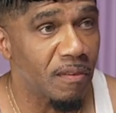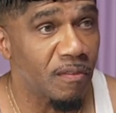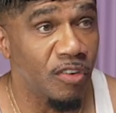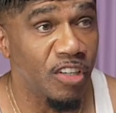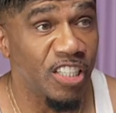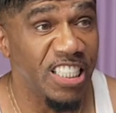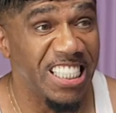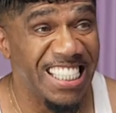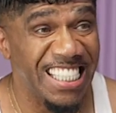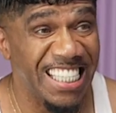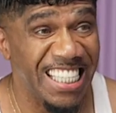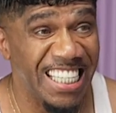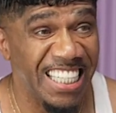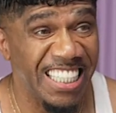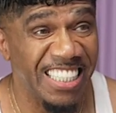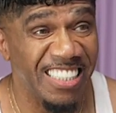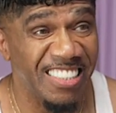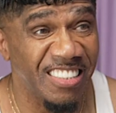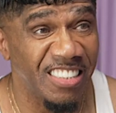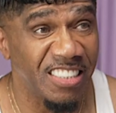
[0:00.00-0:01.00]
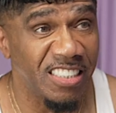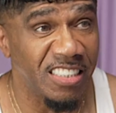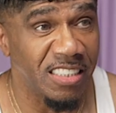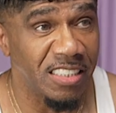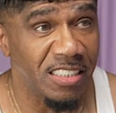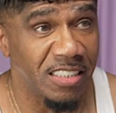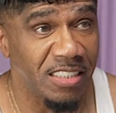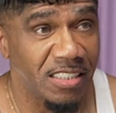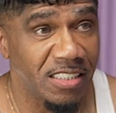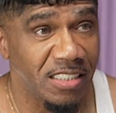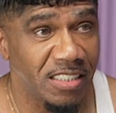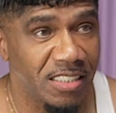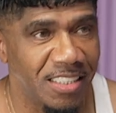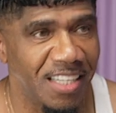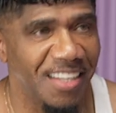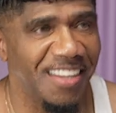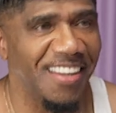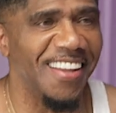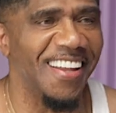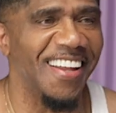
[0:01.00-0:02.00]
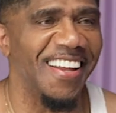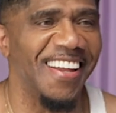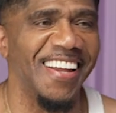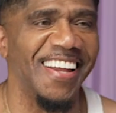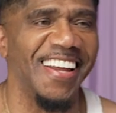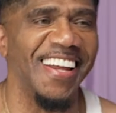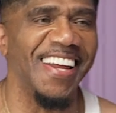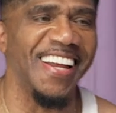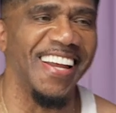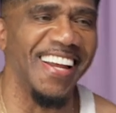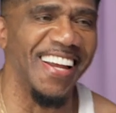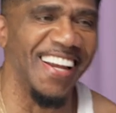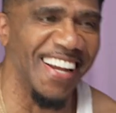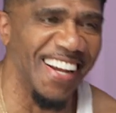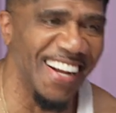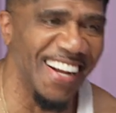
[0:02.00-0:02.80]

for years." Wow.